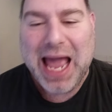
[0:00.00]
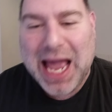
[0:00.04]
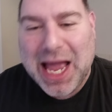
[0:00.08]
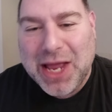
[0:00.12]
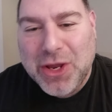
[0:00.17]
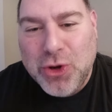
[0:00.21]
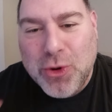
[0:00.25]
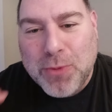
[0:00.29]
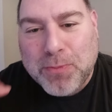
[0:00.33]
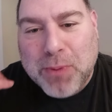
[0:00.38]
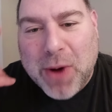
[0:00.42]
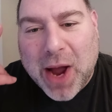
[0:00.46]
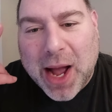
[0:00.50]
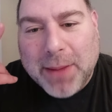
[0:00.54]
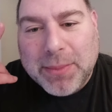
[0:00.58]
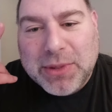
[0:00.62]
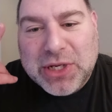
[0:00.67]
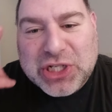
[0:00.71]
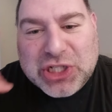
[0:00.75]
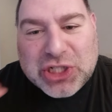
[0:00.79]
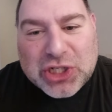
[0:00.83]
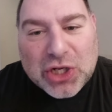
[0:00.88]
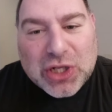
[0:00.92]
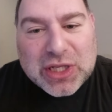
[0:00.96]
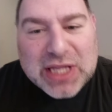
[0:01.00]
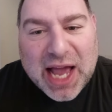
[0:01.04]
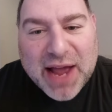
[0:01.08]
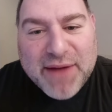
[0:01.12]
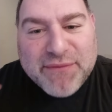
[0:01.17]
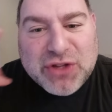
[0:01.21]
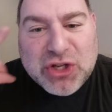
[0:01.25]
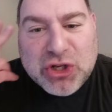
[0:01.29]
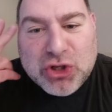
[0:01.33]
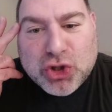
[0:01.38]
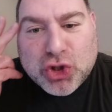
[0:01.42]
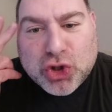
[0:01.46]
And you probably still
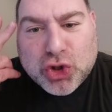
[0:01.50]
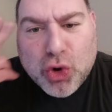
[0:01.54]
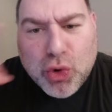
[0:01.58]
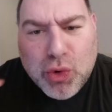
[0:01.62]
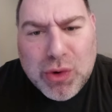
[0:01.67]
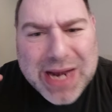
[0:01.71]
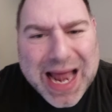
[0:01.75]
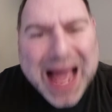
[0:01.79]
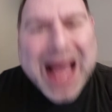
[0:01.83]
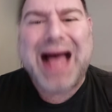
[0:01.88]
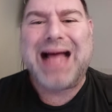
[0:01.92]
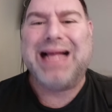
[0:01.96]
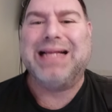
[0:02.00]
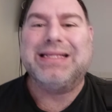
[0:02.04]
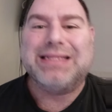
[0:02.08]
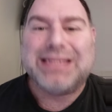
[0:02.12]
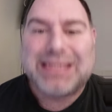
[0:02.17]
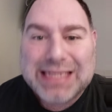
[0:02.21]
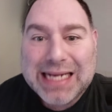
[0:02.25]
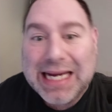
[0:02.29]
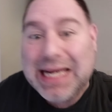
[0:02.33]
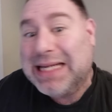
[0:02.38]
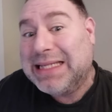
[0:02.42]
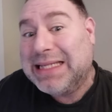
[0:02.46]
have these stunads